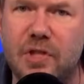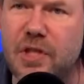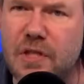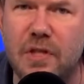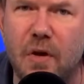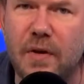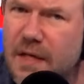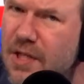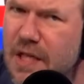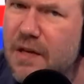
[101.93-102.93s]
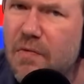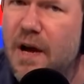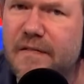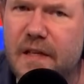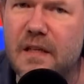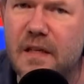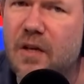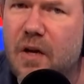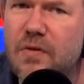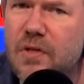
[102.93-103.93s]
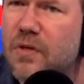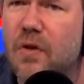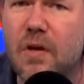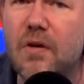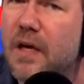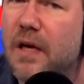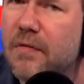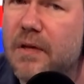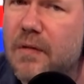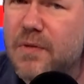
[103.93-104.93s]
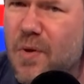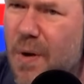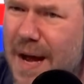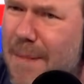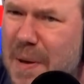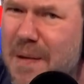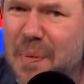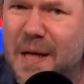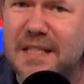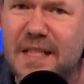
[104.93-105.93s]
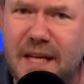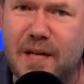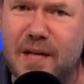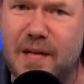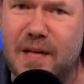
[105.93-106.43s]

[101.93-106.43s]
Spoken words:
she's got, then she arrived at the conclusion not long ago that it was quite a big bloody deal.